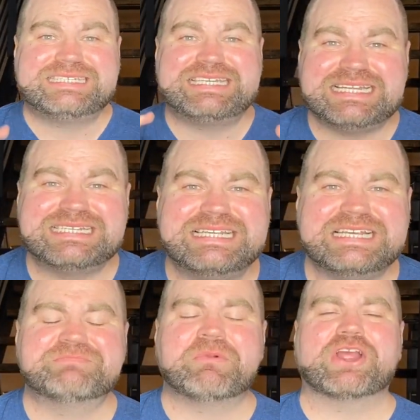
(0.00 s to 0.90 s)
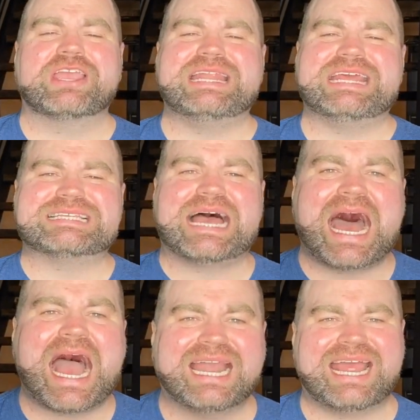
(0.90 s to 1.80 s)
DC's market is
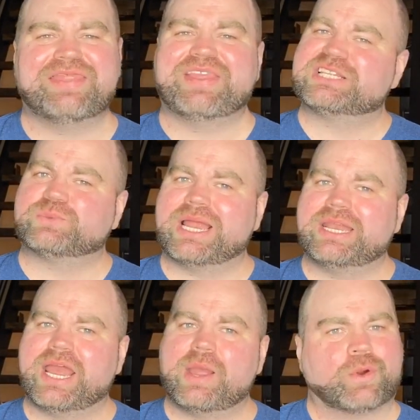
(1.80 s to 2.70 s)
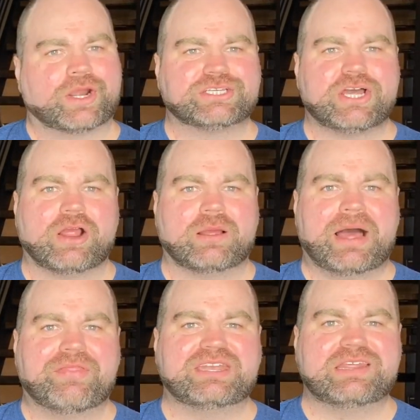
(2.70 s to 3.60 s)
hot, and that's why today we're going to talk
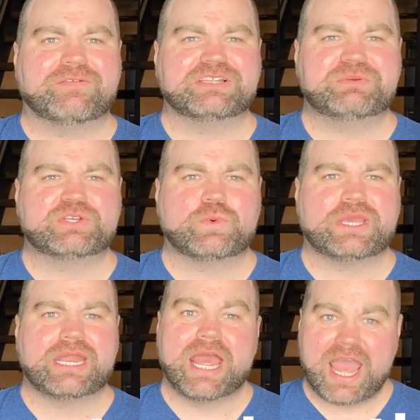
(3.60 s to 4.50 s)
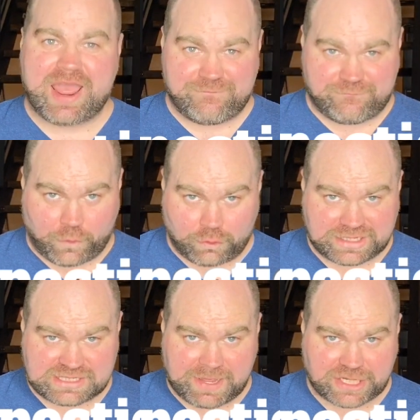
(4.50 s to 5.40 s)
about the difference between a full
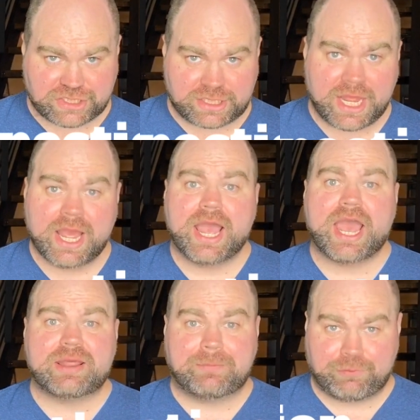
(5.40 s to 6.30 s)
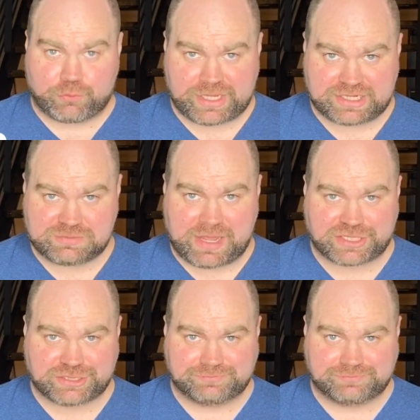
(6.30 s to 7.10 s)
inspection and a pre-inspection.